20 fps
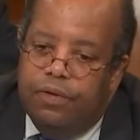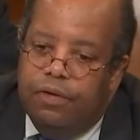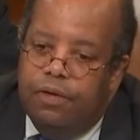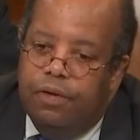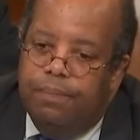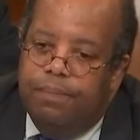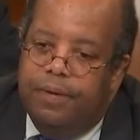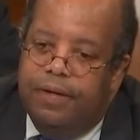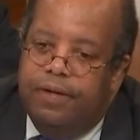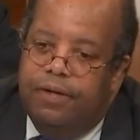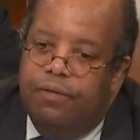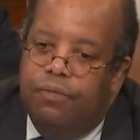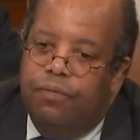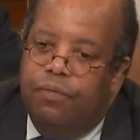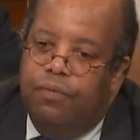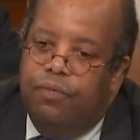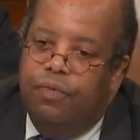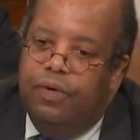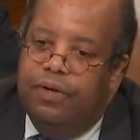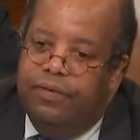was a debate
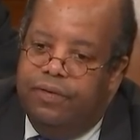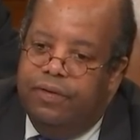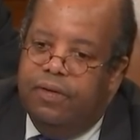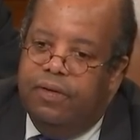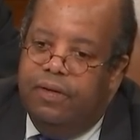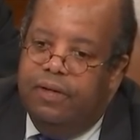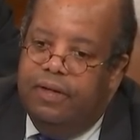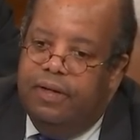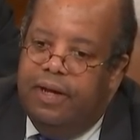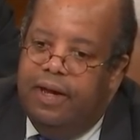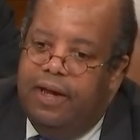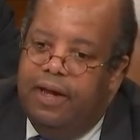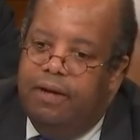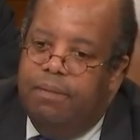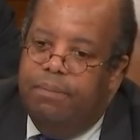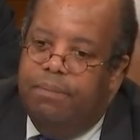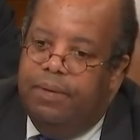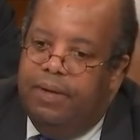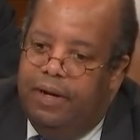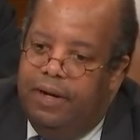recently
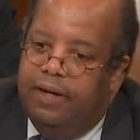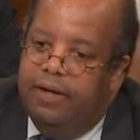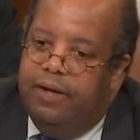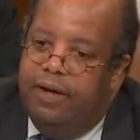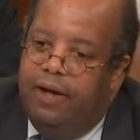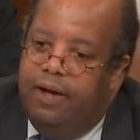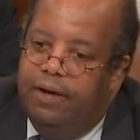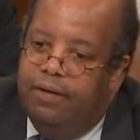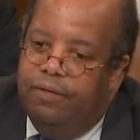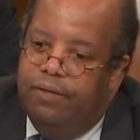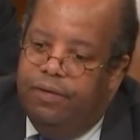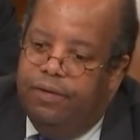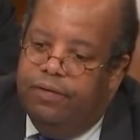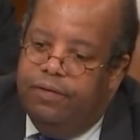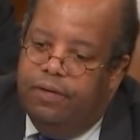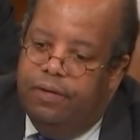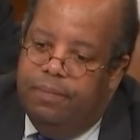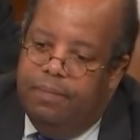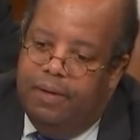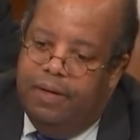had by
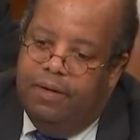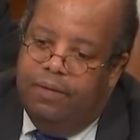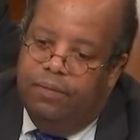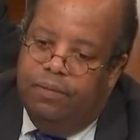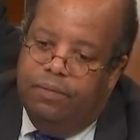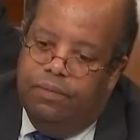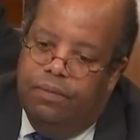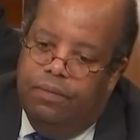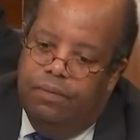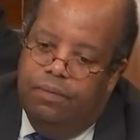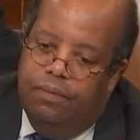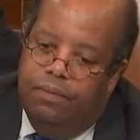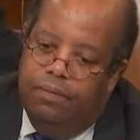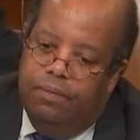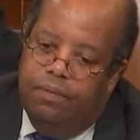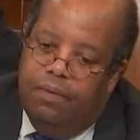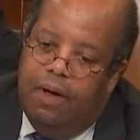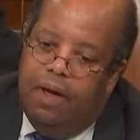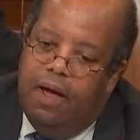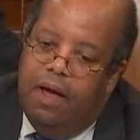Congress about
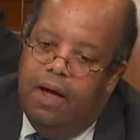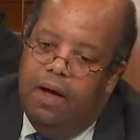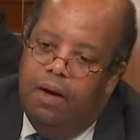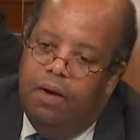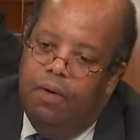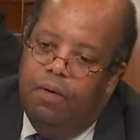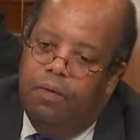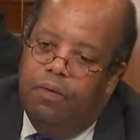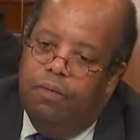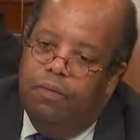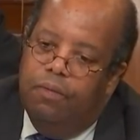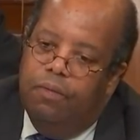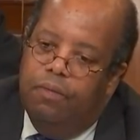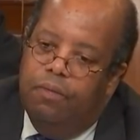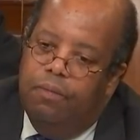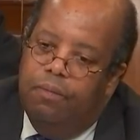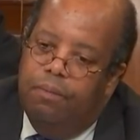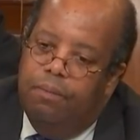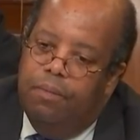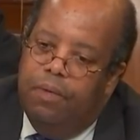how
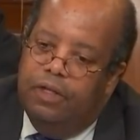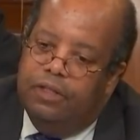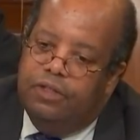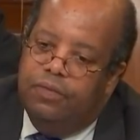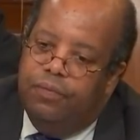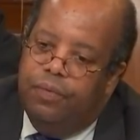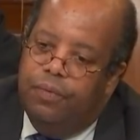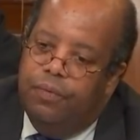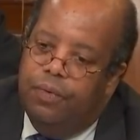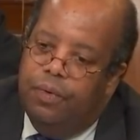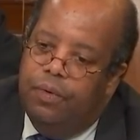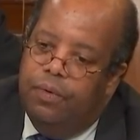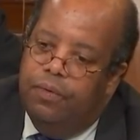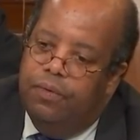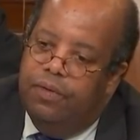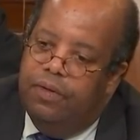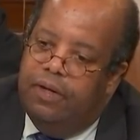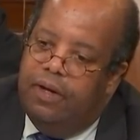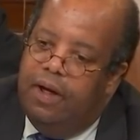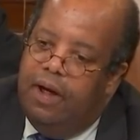much of a
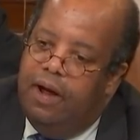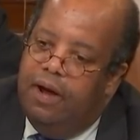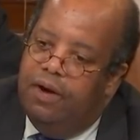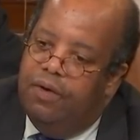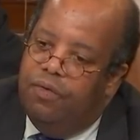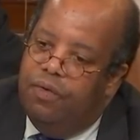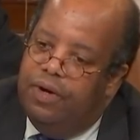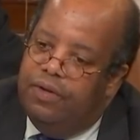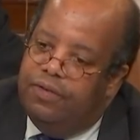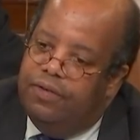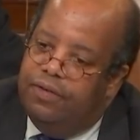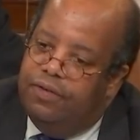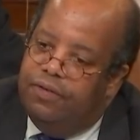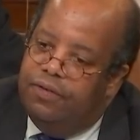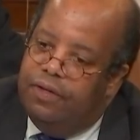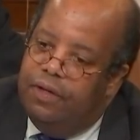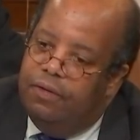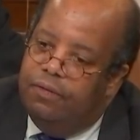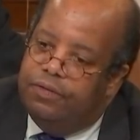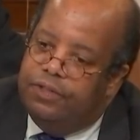role the IRS
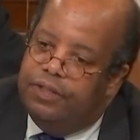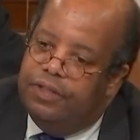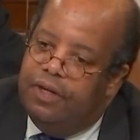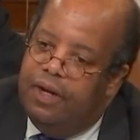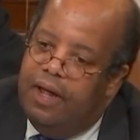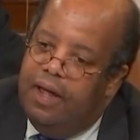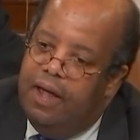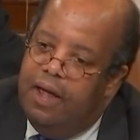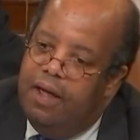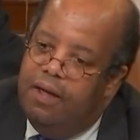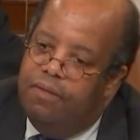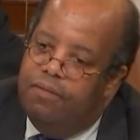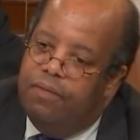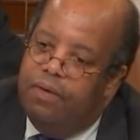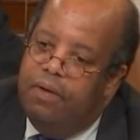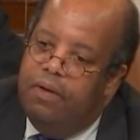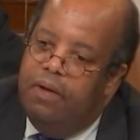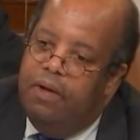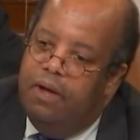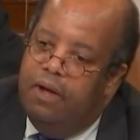itself should have
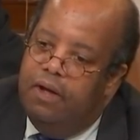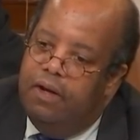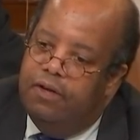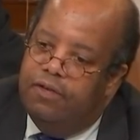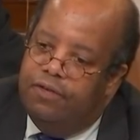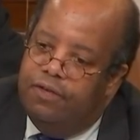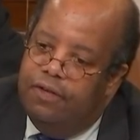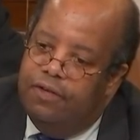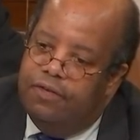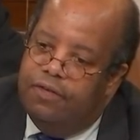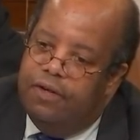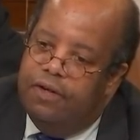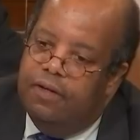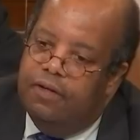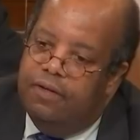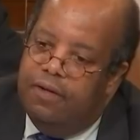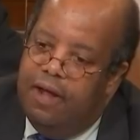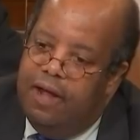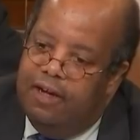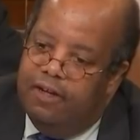in
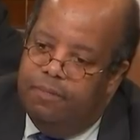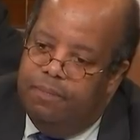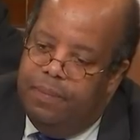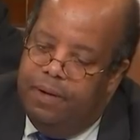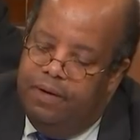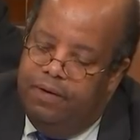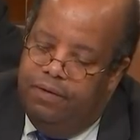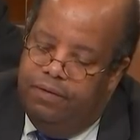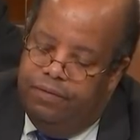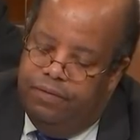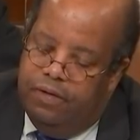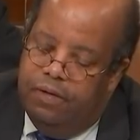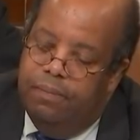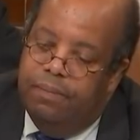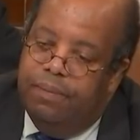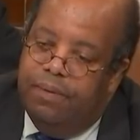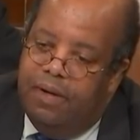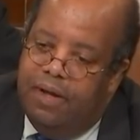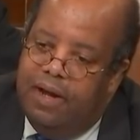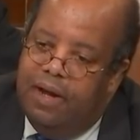assisting taxpayers
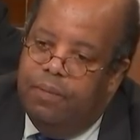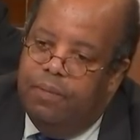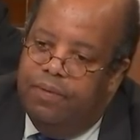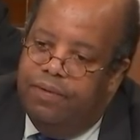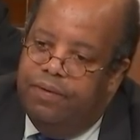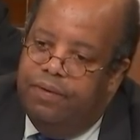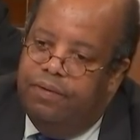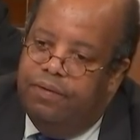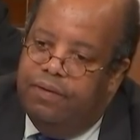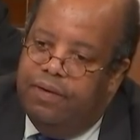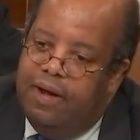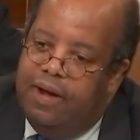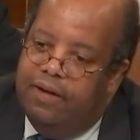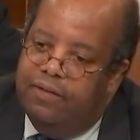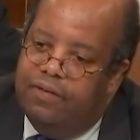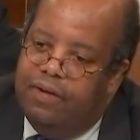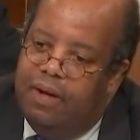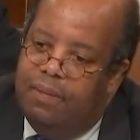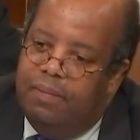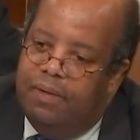comply with their
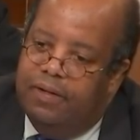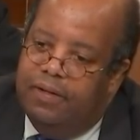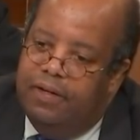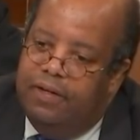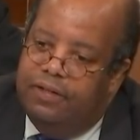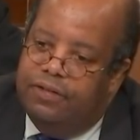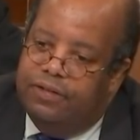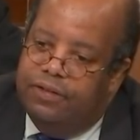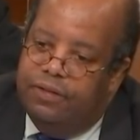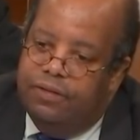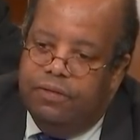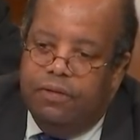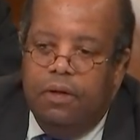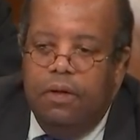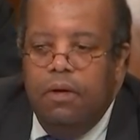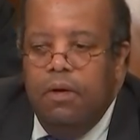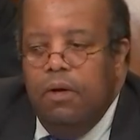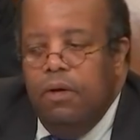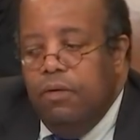tax obligations.